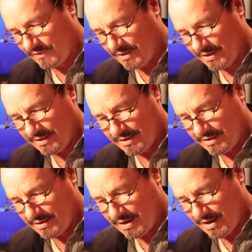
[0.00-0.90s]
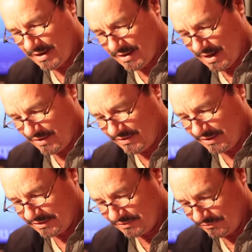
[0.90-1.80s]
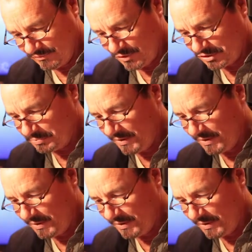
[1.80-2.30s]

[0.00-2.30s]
that I think is very